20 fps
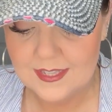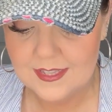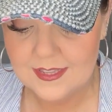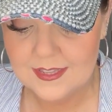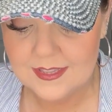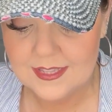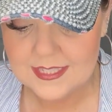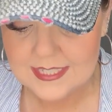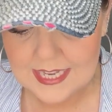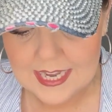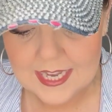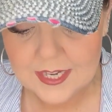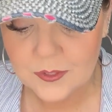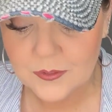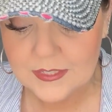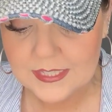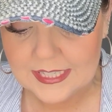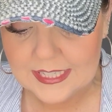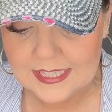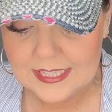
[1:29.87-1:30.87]
the title
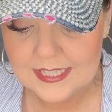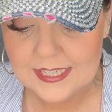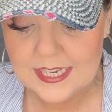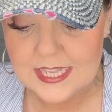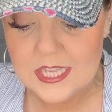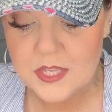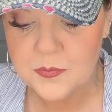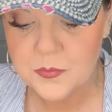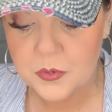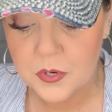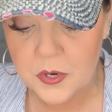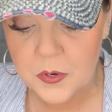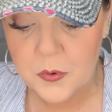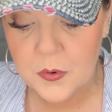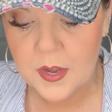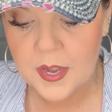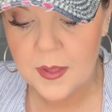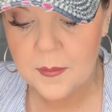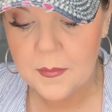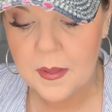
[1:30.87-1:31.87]
again is
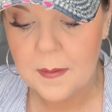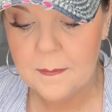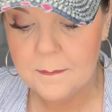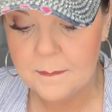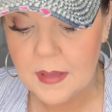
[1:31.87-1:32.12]
Program